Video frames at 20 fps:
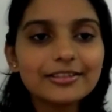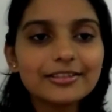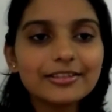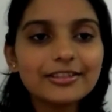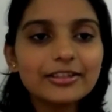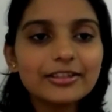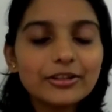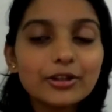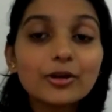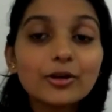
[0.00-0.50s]

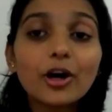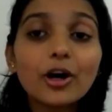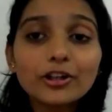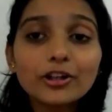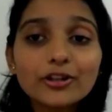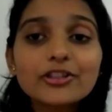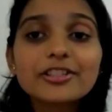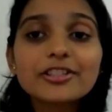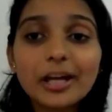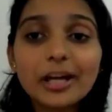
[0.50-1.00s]
You got
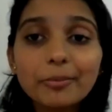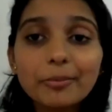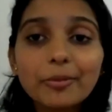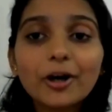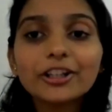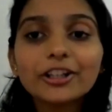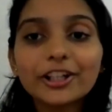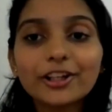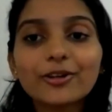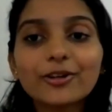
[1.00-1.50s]
to step
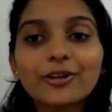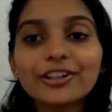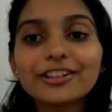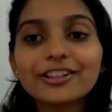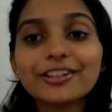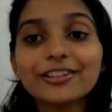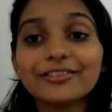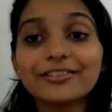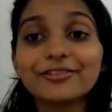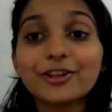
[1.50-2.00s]
on the court
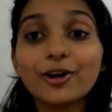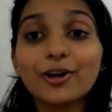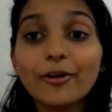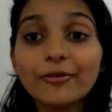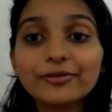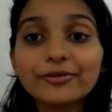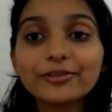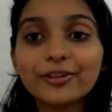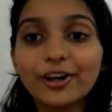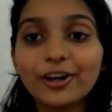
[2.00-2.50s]
with
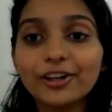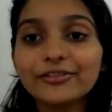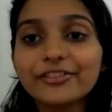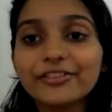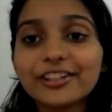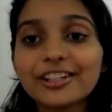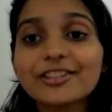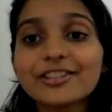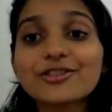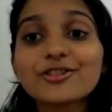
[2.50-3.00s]

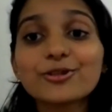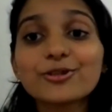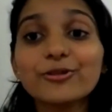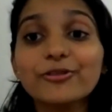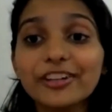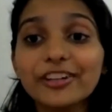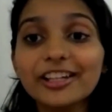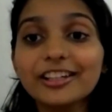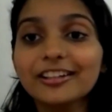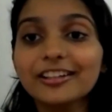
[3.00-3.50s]
confidence to
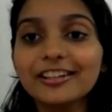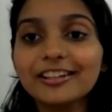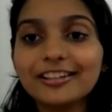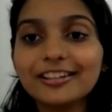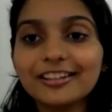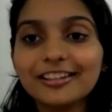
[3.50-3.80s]
win.